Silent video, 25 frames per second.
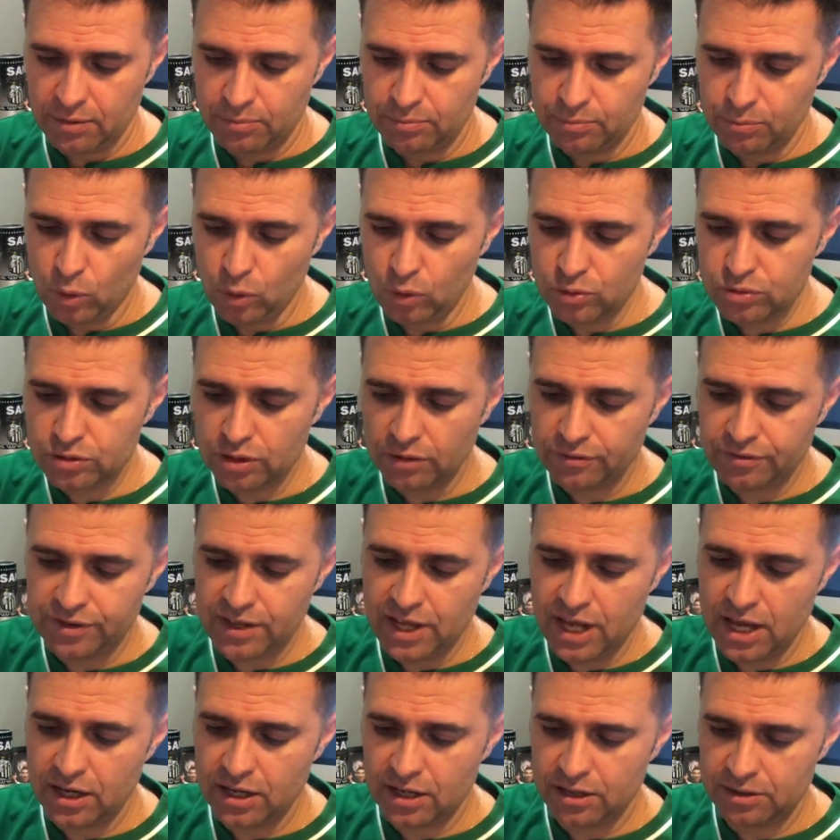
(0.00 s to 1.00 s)
Most of
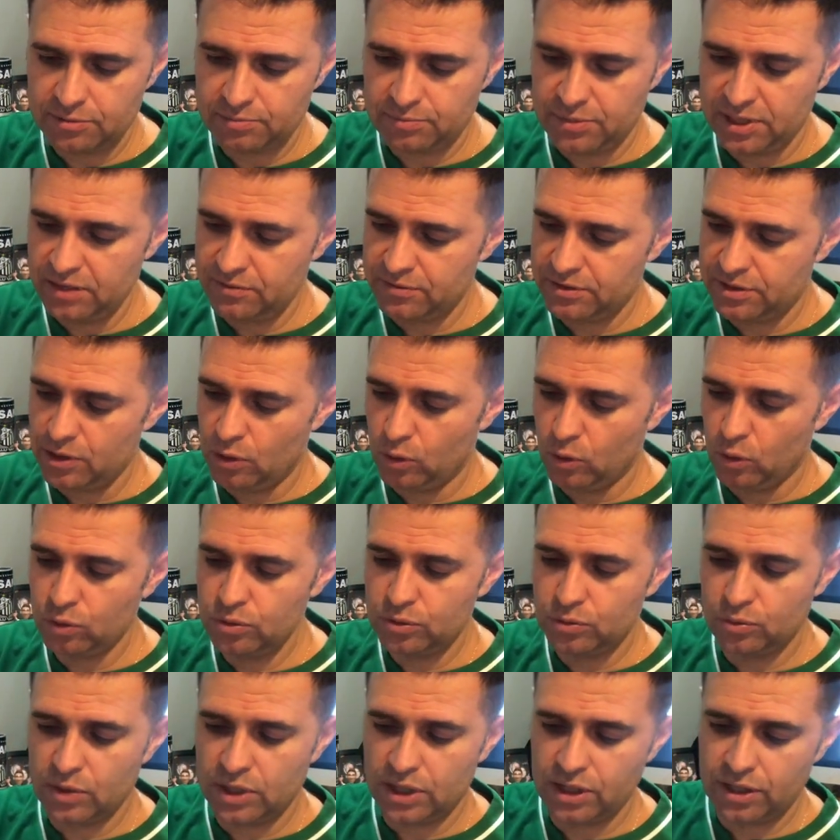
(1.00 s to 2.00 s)
them, I believe the
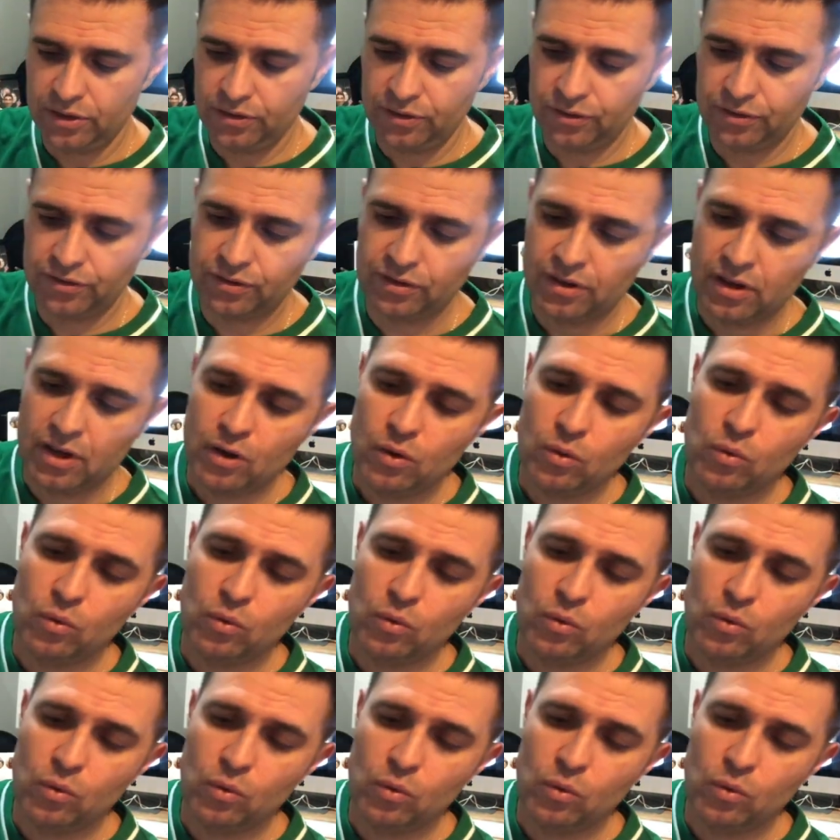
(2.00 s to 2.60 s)
old ones,